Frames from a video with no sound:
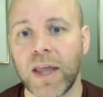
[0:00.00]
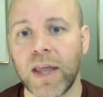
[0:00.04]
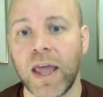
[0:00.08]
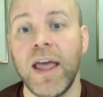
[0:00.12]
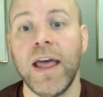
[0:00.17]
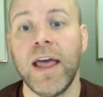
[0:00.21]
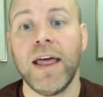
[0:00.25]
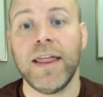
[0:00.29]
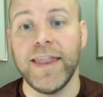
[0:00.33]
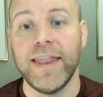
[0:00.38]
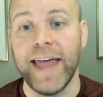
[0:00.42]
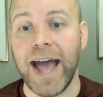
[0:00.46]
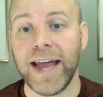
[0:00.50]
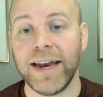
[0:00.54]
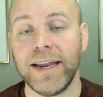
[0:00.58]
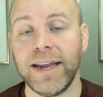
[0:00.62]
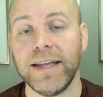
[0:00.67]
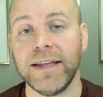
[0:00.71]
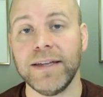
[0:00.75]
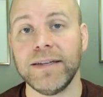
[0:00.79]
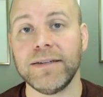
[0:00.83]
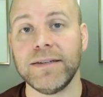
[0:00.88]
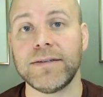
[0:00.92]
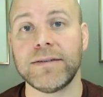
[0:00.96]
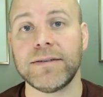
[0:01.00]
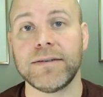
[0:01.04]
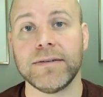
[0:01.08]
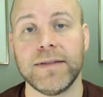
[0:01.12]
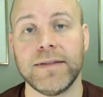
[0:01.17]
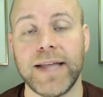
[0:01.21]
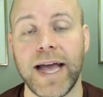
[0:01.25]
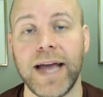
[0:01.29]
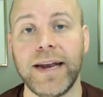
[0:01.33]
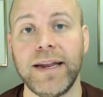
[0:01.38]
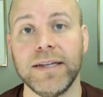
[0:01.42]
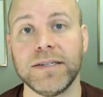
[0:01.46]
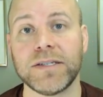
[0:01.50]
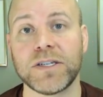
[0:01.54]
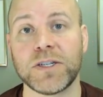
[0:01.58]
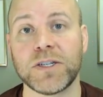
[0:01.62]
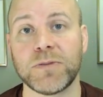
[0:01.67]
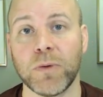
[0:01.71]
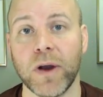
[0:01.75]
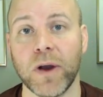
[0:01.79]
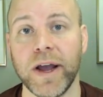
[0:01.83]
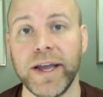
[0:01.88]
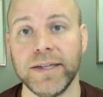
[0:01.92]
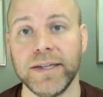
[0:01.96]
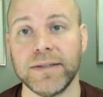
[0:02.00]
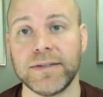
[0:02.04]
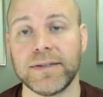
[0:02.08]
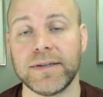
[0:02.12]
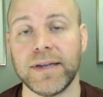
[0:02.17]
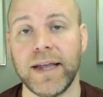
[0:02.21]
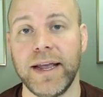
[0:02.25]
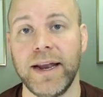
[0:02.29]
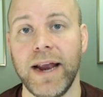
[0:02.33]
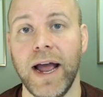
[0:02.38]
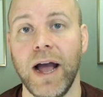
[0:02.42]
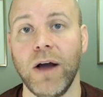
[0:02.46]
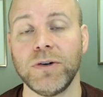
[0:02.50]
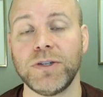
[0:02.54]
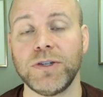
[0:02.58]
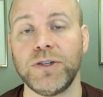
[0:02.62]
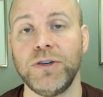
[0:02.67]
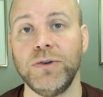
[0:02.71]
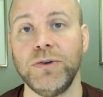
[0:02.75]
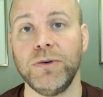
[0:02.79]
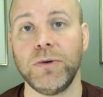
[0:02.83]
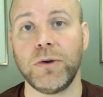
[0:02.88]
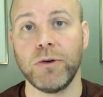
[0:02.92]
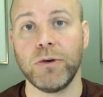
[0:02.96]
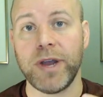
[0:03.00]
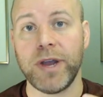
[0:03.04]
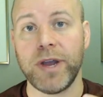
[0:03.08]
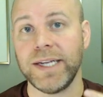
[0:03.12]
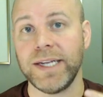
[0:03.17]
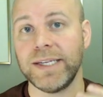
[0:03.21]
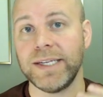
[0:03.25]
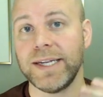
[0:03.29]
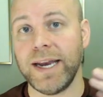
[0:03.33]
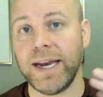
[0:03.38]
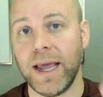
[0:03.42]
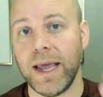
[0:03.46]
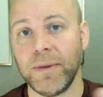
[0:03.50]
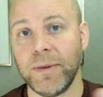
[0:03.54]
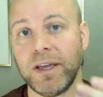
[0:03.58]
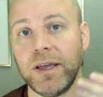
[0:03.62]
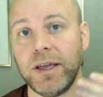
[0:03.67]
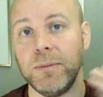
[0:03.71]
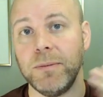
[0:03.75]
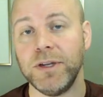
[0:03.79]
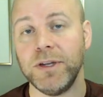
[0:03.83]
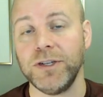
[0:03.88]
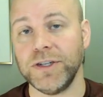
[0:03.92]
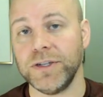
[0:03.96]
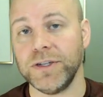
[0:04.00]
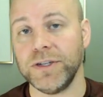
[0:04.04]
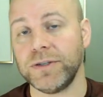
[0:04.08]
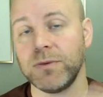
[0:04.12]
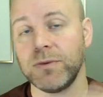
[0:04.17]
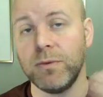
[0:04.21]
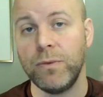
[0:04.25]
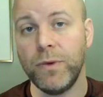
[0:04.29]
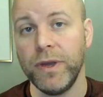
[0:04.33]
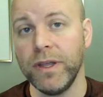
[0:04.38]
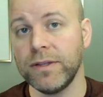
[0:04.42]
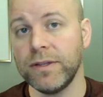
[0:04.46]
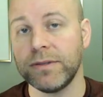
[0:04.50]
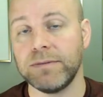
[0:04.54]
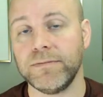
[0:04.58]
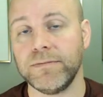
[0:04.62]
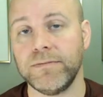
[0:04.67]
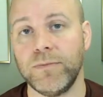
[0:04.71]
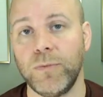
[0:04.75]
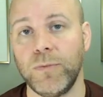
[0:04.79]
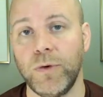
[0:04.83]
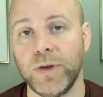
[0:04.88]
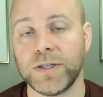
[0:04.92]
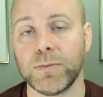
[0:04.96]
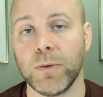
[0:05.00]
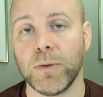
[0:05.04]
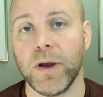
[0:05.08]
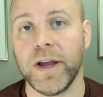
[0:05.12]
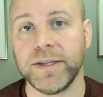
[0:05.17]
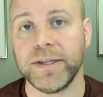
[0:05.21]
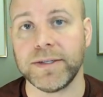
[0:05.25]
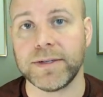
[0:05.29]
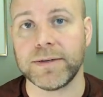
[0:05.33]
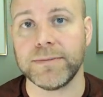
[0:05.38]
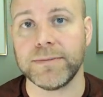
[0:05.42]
that is sprites and how to create dynamic images with sprites.